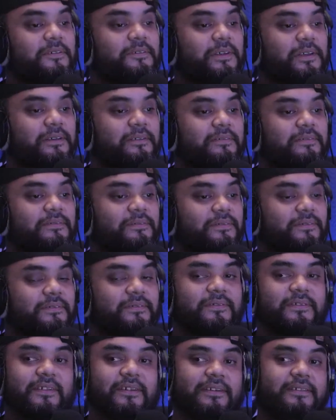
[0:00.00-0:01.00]
man, Cradle
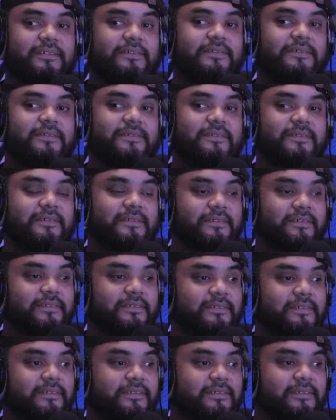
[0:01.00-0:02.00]
to the Grave,
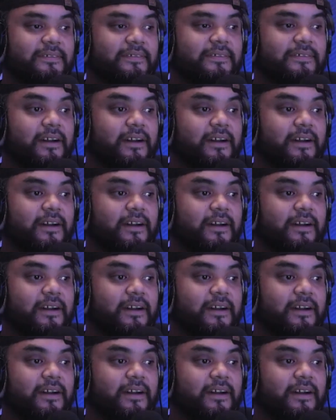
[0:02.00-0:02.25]
all that